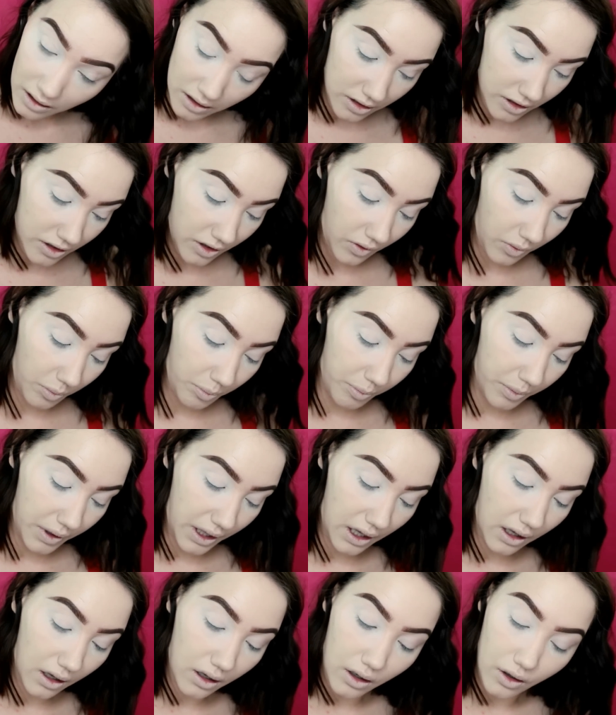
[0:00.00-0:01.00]
and just
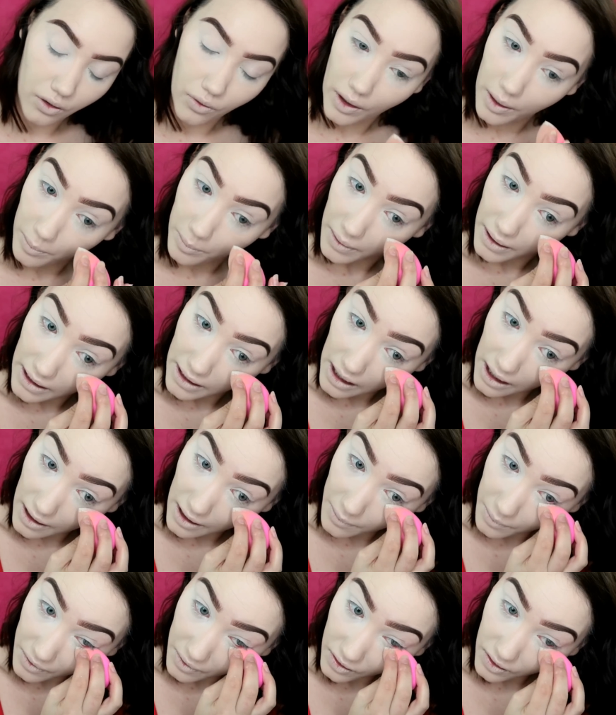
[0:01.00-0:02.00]
bake around my
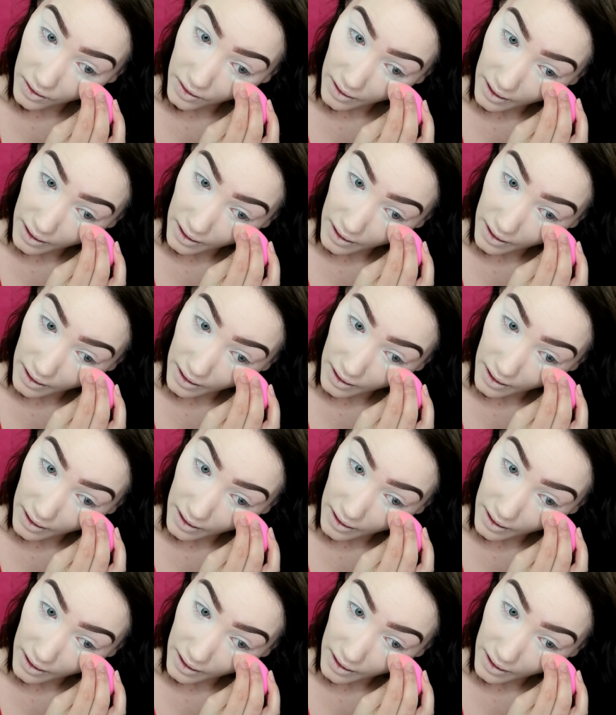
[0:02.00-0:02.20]
eye with